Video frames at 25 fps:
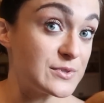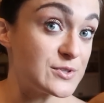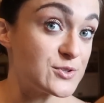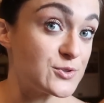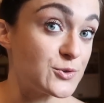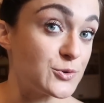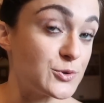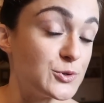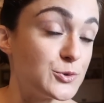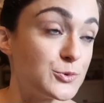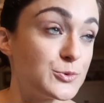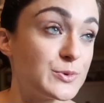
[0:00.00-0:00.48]

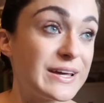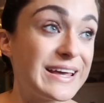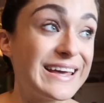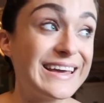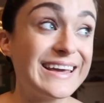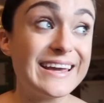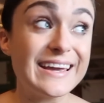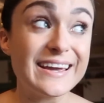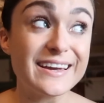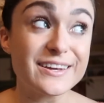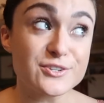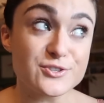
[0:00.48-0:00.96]
So you
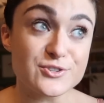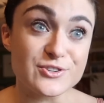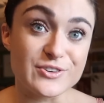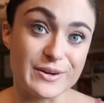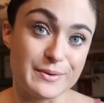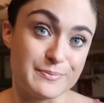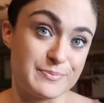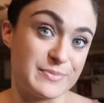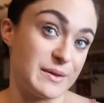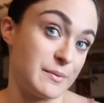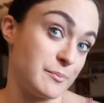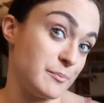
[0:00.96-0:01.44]
can't
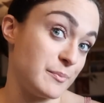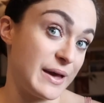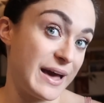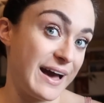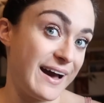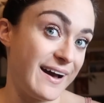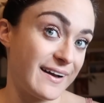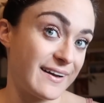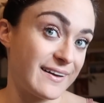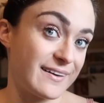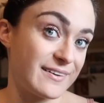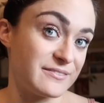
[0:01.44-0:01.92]
trim them
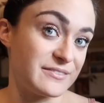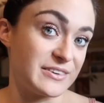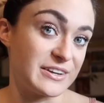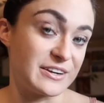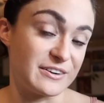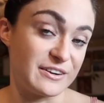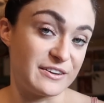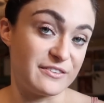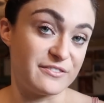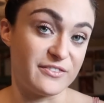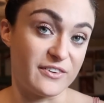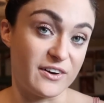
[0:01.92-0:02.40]
back
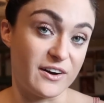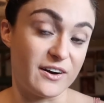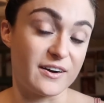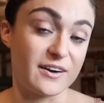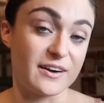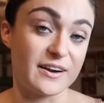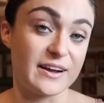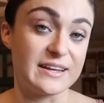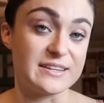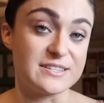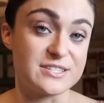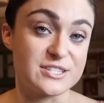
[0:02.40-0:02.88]
very
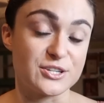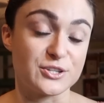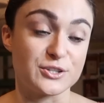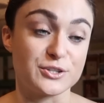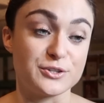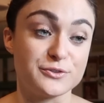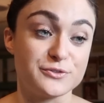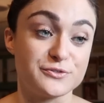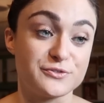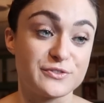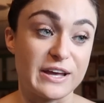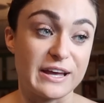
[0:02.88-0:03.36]
far until
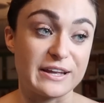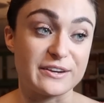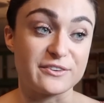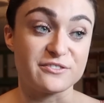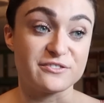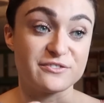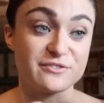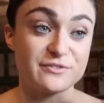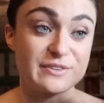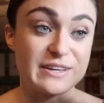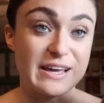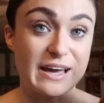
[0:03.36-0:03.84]
you've kind
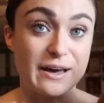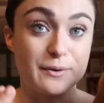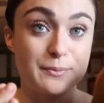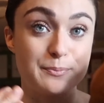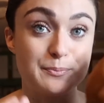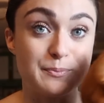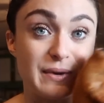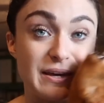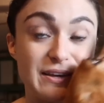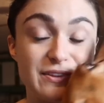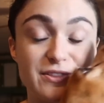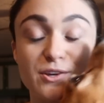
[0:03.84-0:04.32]
of,
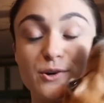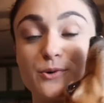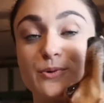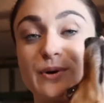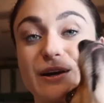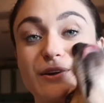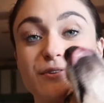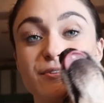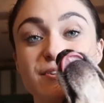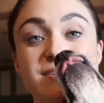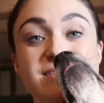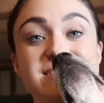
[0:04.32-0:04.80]
made the
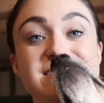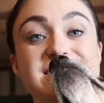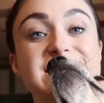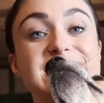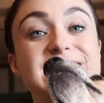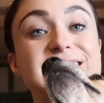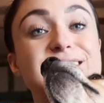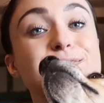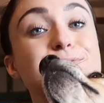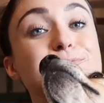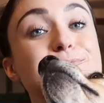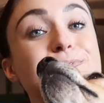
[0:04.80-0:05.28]
quick
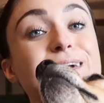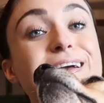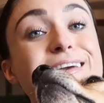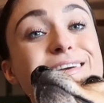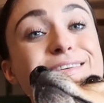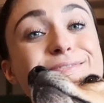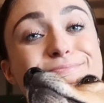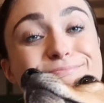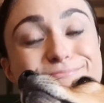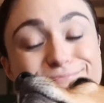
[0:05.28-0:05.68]
recede, right?